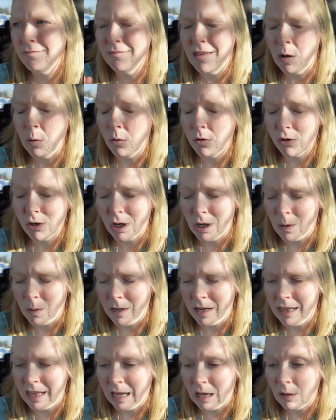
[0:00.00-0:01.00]
I won't show you
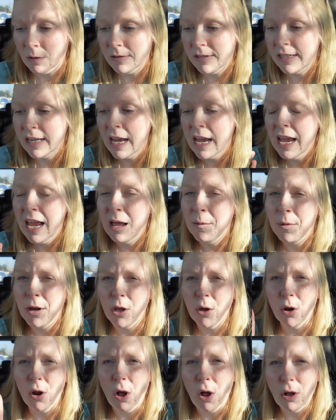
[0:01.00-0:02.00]
anything else. I'm
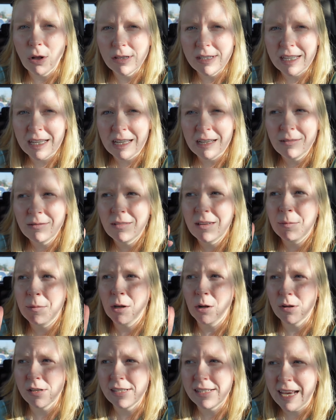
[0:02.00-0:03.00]
going to go to Aldi. I'm going to
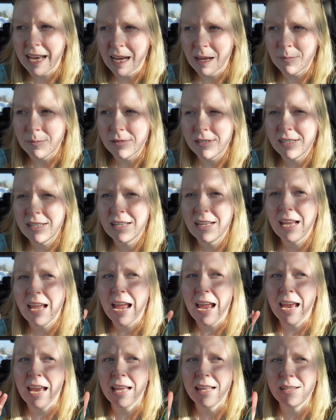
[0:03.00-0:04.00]
go to Sam's
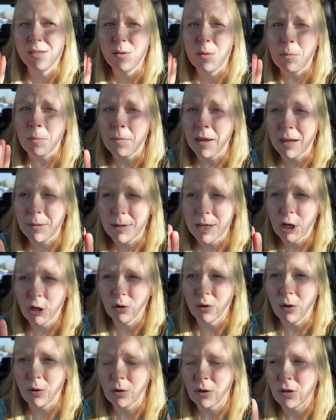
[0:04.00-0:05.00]
and maybe
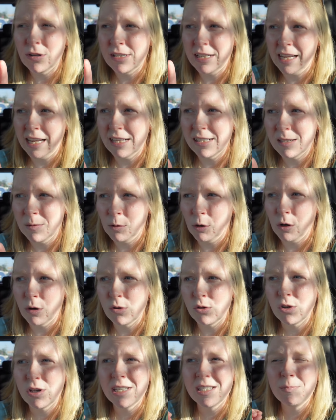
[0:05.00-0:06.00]
Kroger to get some
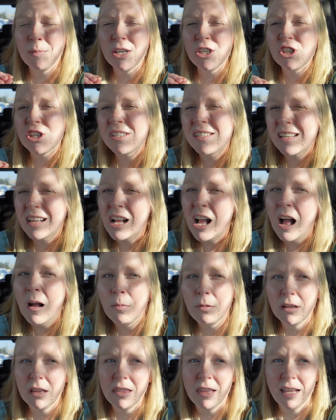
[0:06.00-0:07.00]
groceries, but just a
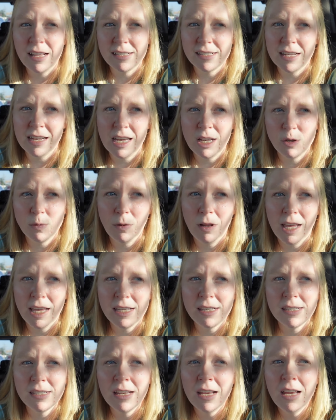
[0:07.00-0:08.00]
couple of things at each
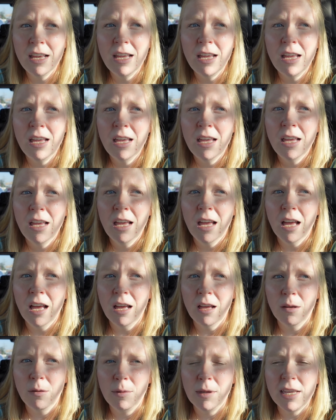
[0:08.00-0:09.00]
place.
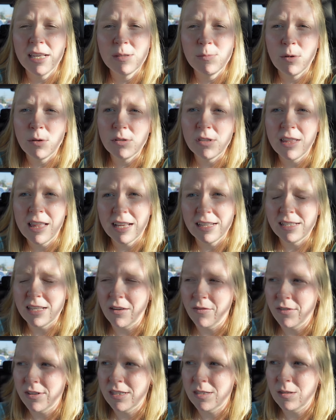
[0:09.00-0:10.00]
Uh, because most of that
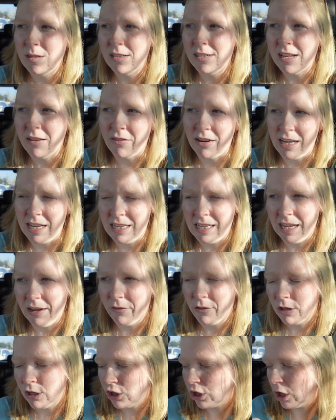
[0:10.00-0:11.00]
stuff is the stuff I need to get for the